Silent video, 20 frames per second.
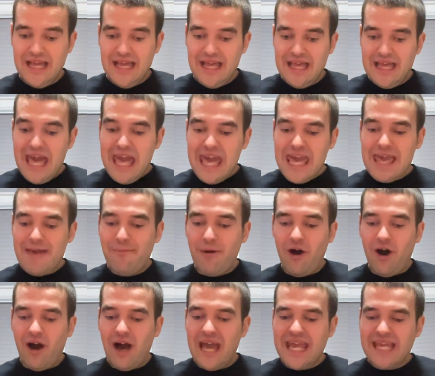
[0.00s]
Hey,
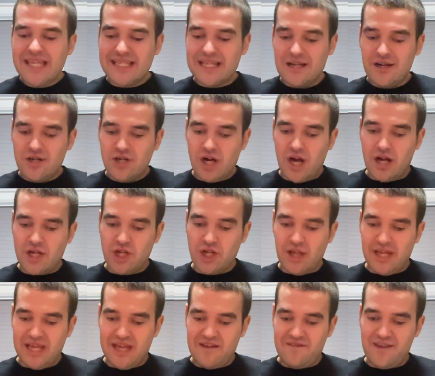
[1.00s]
boys, called
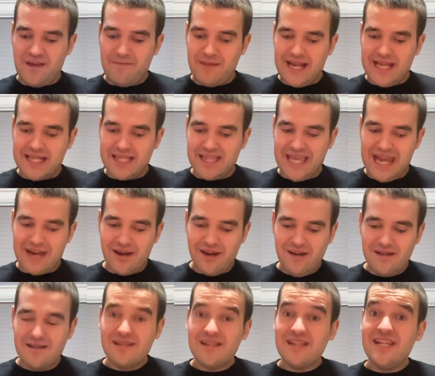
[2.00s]
Giulia a few minutes
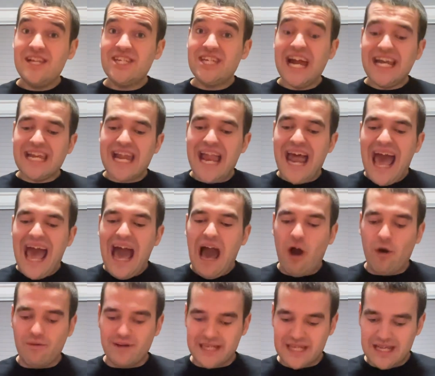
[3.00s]
later. Check it
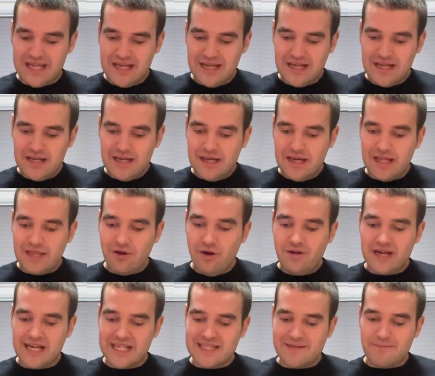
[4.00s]
out!
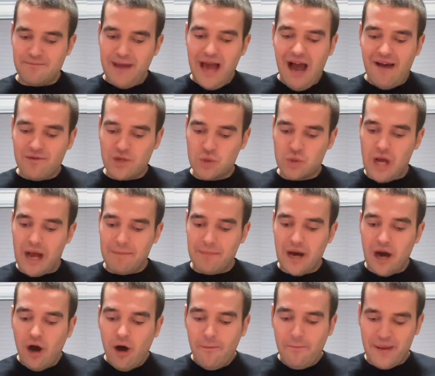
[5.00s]
Luca's mouth
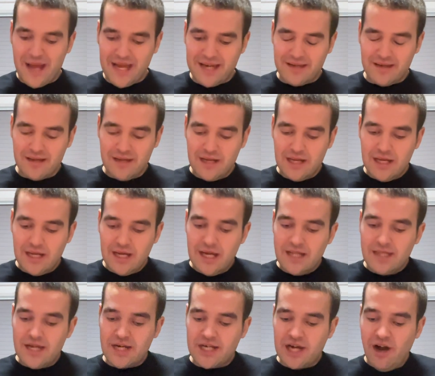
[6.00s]
dropped open.
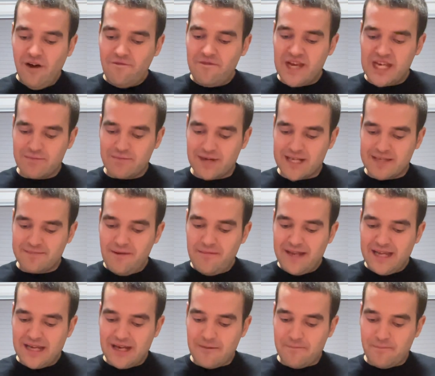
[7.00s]
The goatfish were
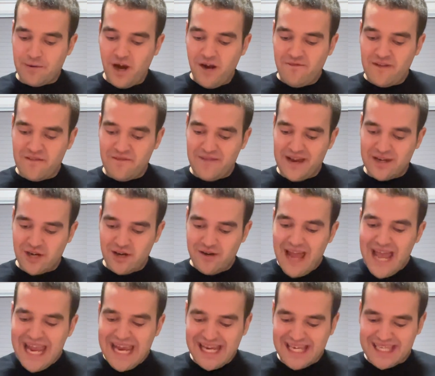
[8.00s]
swimming in a perfect figure
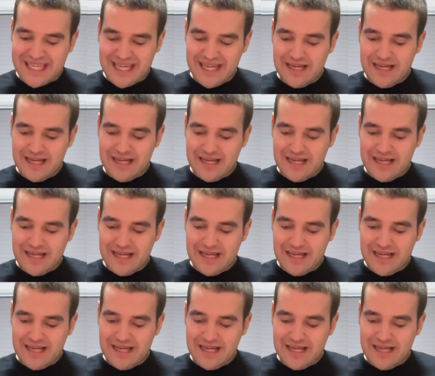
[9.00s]
eight.